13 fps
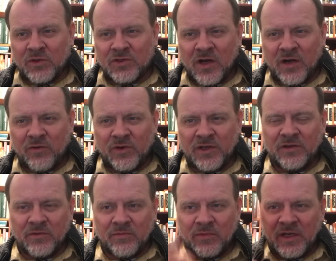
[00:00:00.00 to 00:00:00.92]
We're trying to read
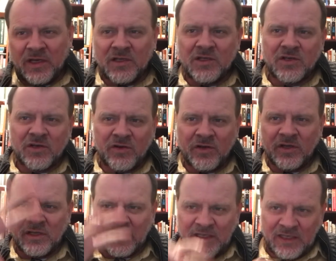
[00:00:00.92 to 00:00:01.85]
them
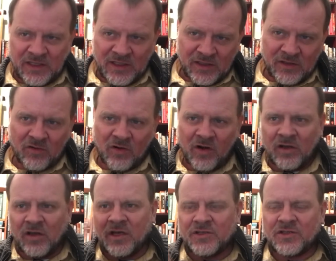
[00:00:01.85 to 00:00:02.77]
internally
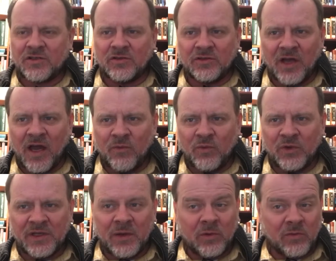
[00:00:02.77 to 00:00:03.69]
chronological, not
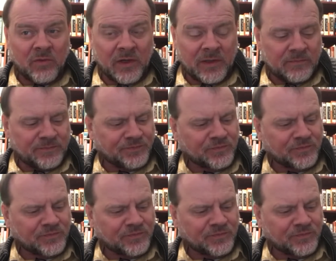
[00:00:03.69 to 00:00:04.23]
when they were written.